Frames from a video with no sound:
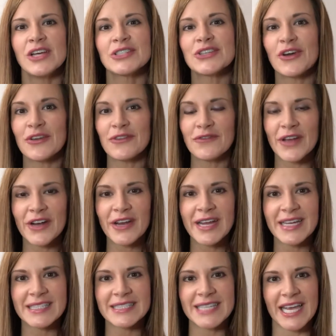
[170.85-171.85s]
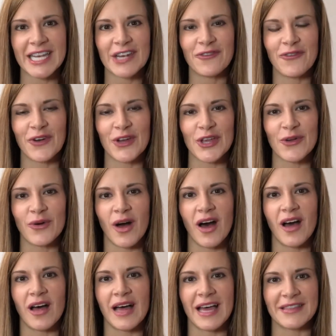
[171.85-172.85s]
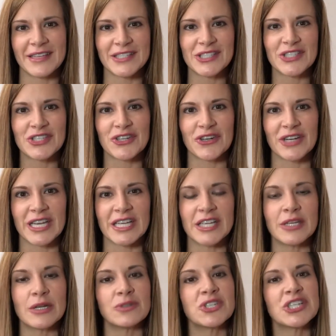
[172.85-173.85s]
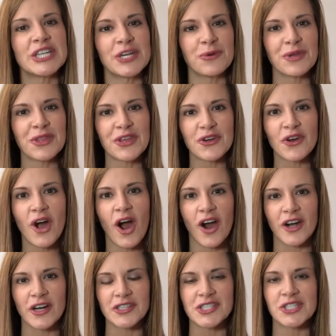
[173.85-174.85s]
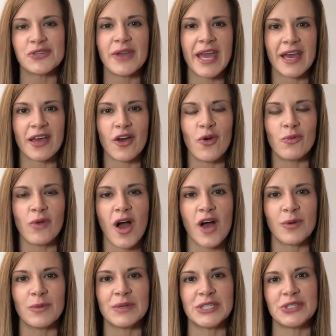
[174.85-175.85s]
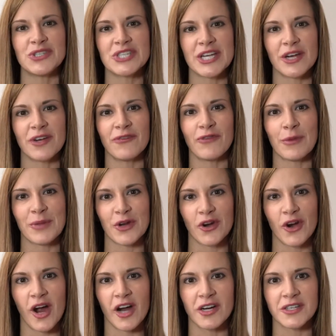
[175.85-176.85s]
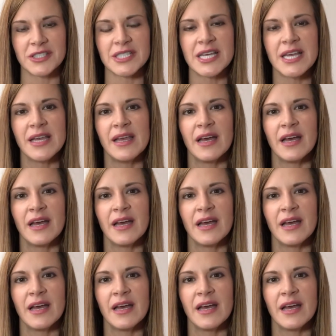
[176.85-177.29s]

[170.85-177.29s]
So I'm very excited for you all on this journey. You know, share with your heart. You can't go wrong when you share from your heart.